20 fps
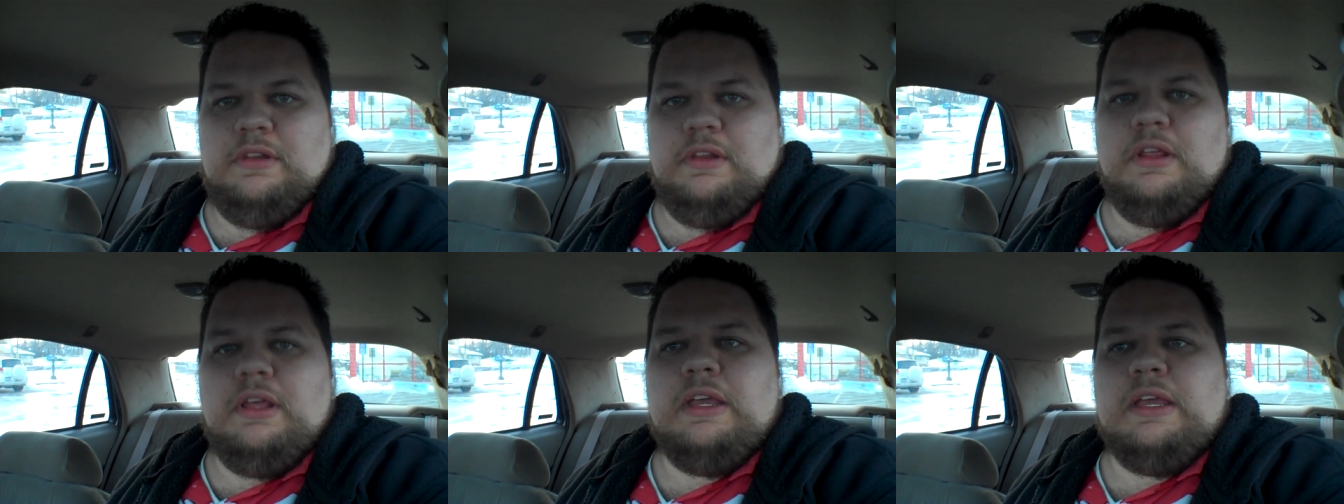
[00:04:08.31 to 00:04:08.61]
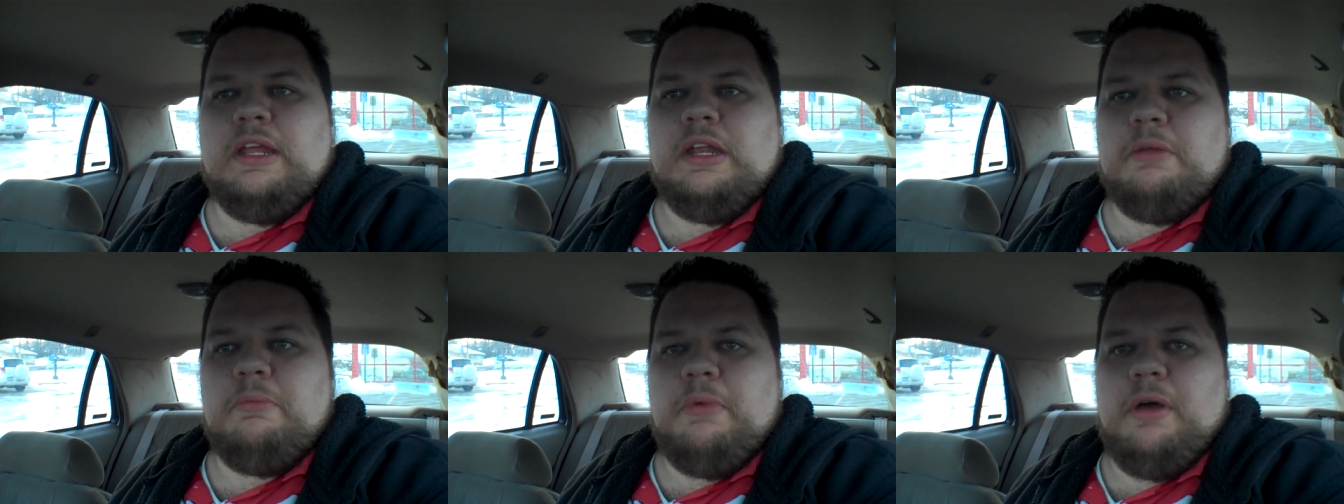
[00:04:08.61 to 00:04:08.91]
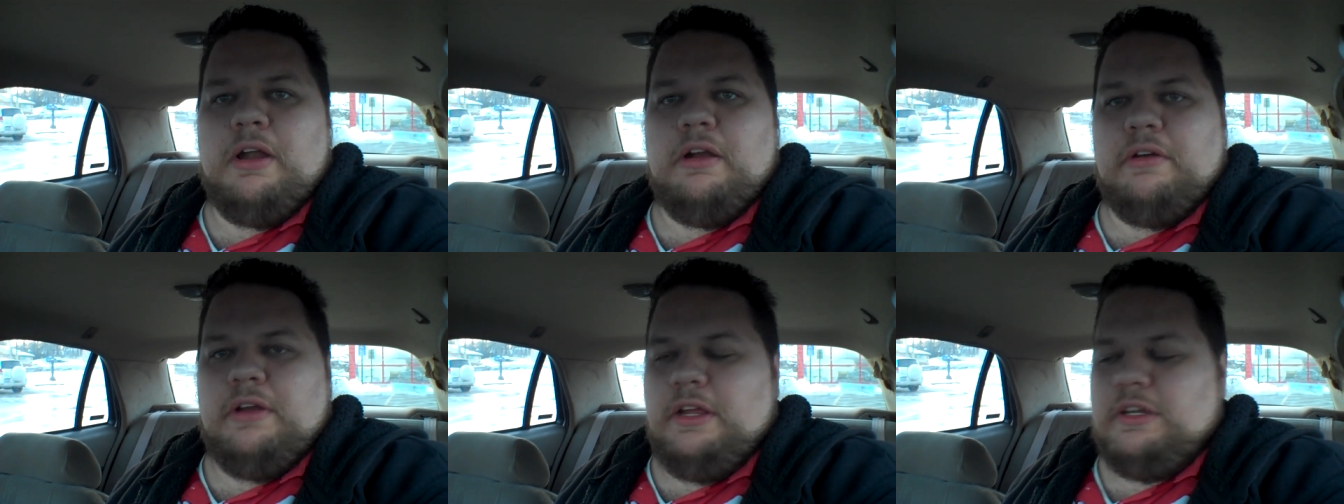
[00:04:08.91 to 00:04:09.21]
Again, in
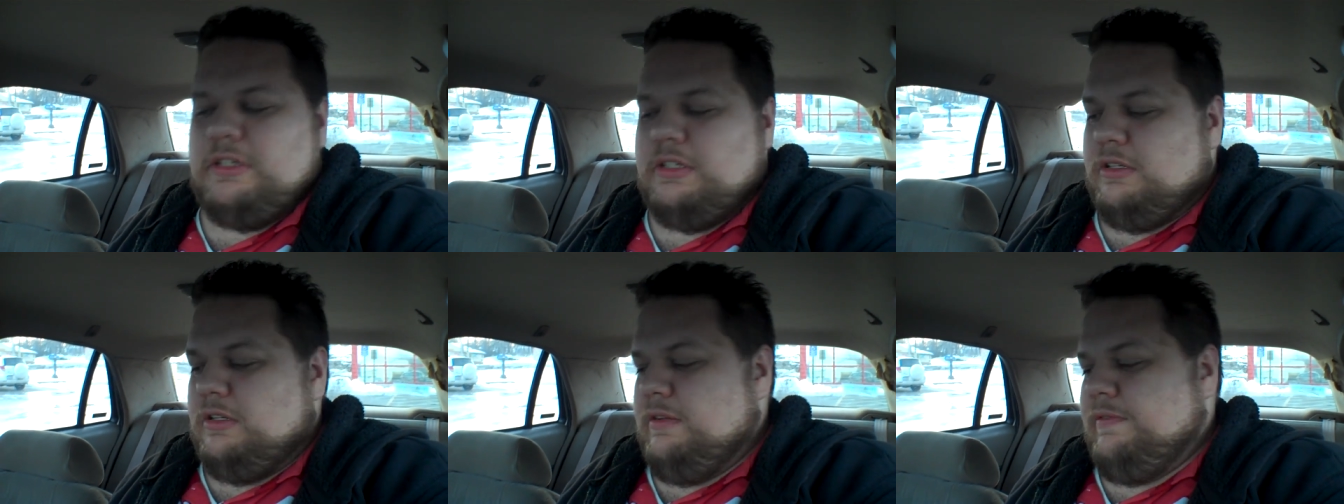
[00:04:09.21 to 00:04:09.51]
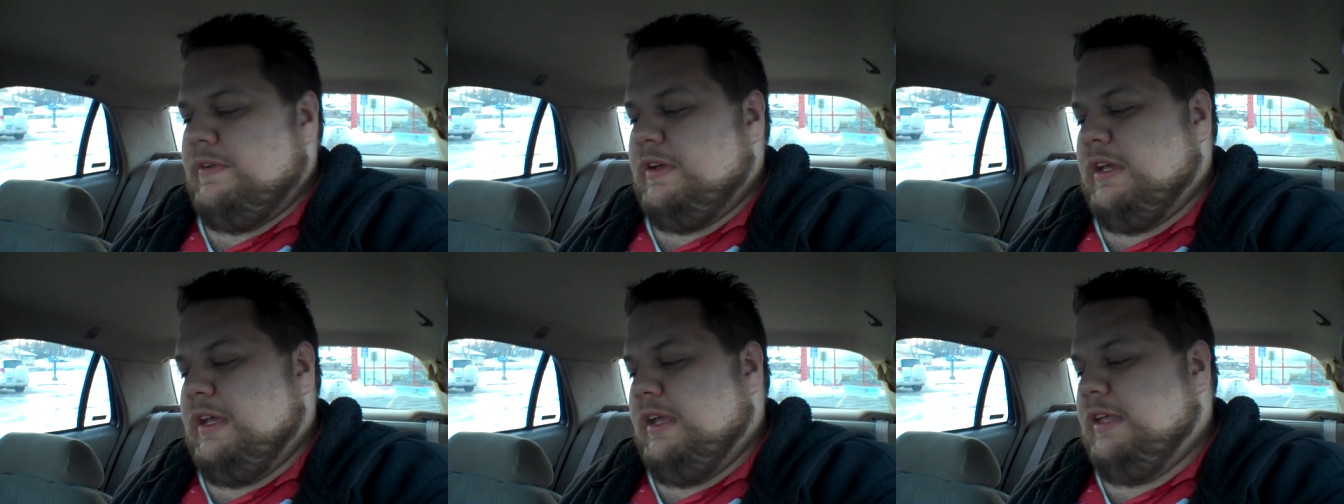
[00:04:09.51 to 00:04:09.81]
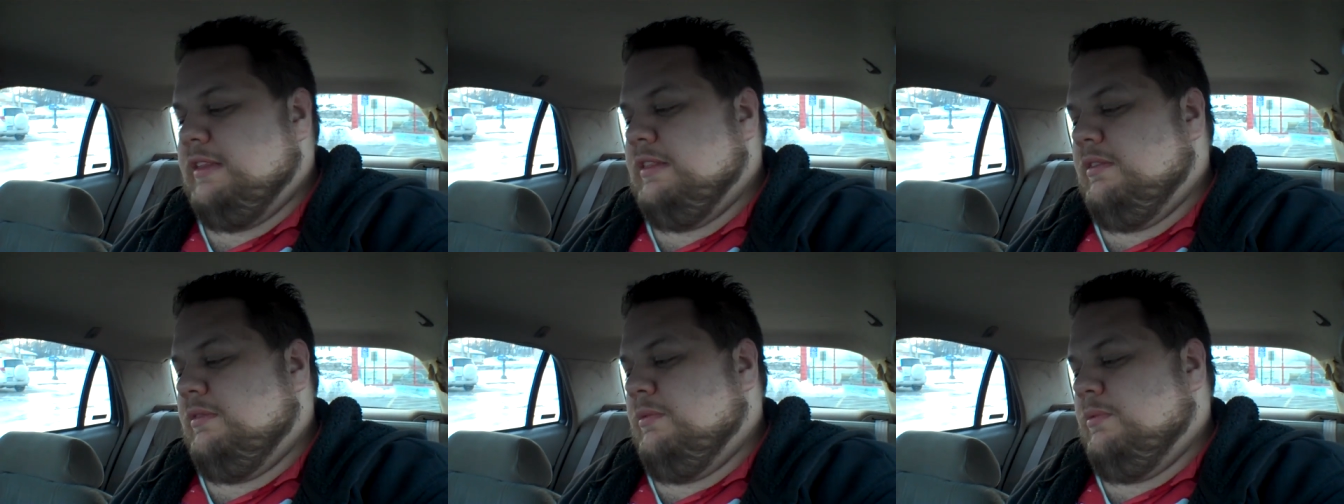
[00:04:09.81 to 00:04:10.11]
moderation. If I
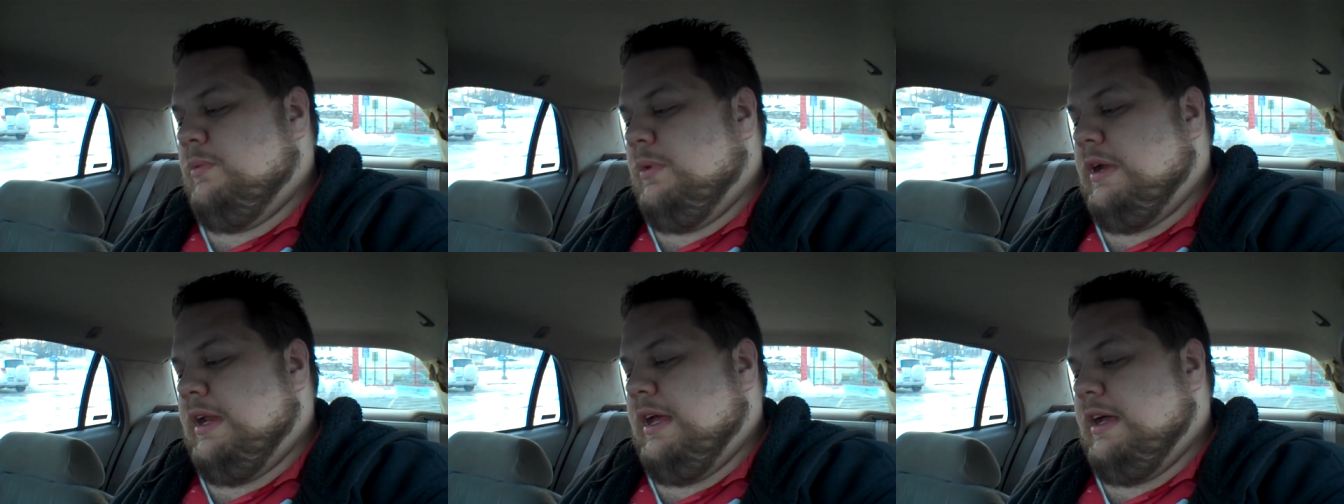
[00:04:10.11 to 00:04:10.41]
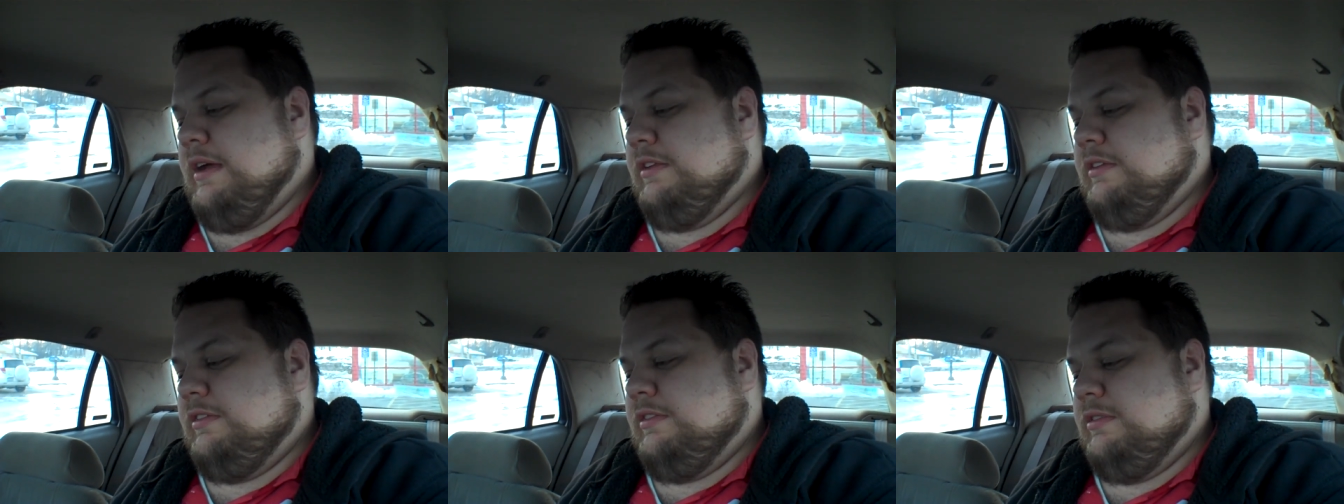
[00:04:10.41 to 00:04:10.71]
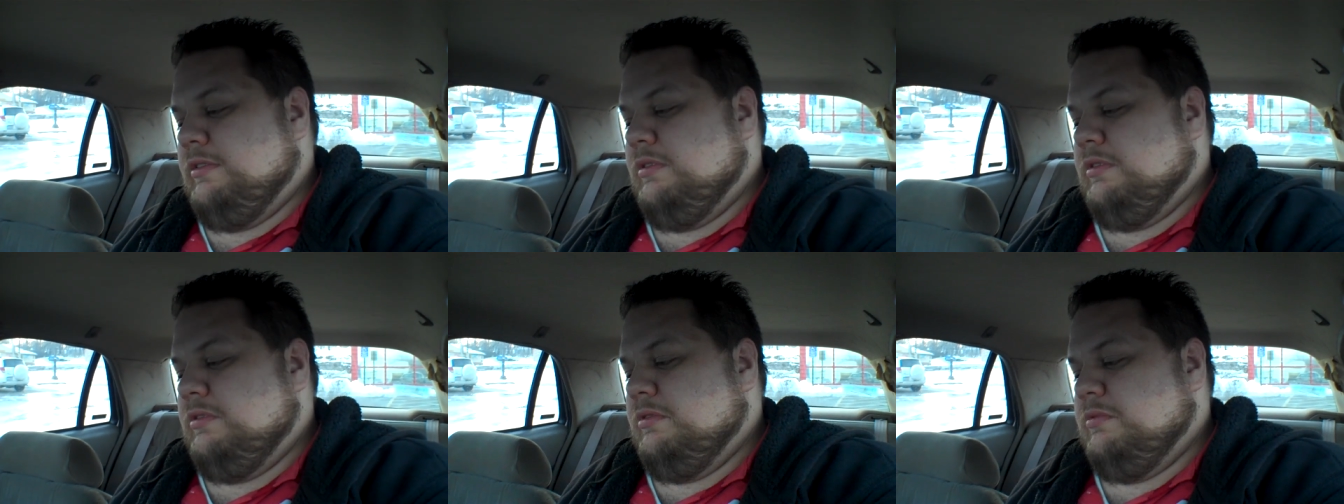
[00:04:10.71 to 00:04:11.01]
eat one
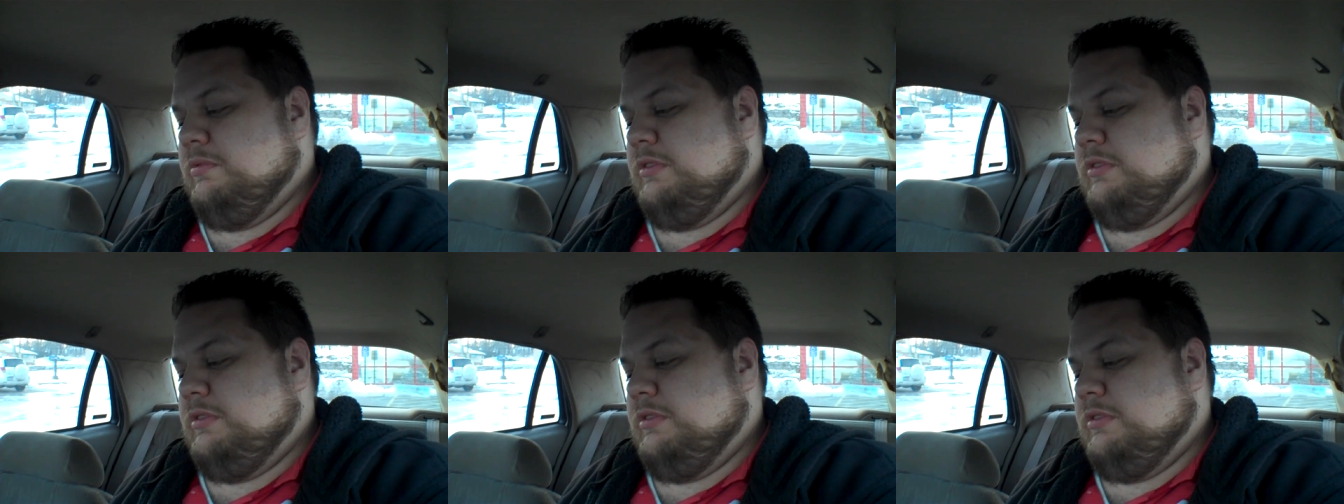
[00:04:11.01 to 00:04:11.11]
ounce,